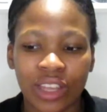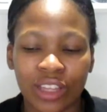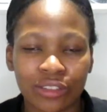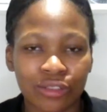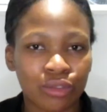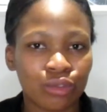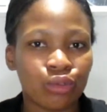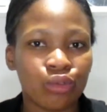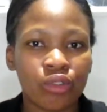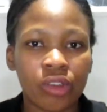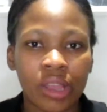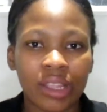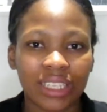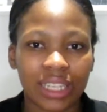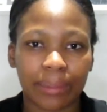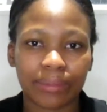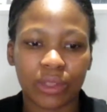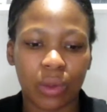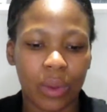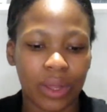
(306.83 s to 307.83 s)
You can do
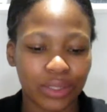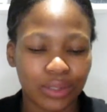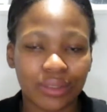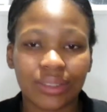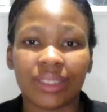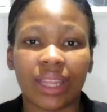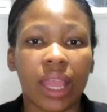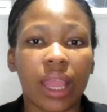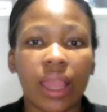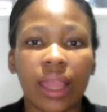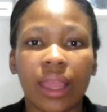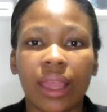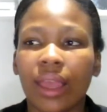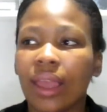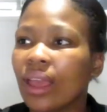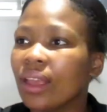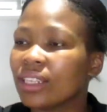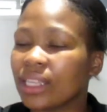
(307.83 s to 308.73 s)
chapter 1 today,